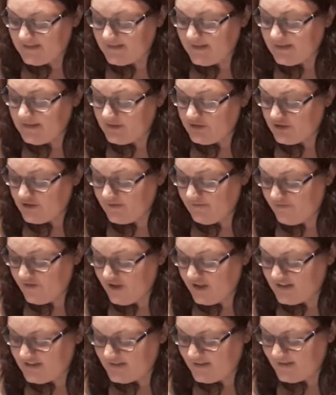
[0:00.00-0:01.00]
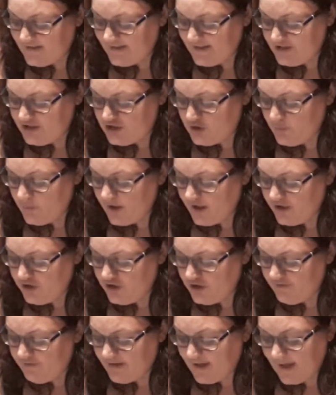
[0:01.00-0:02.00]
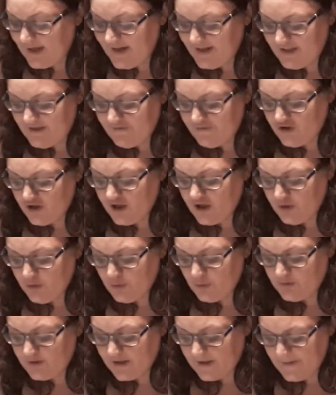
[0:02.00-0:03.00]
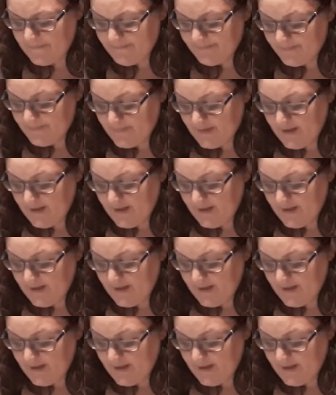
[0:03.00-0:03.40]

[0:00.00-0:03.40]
tending to convert it into a novicate for her order,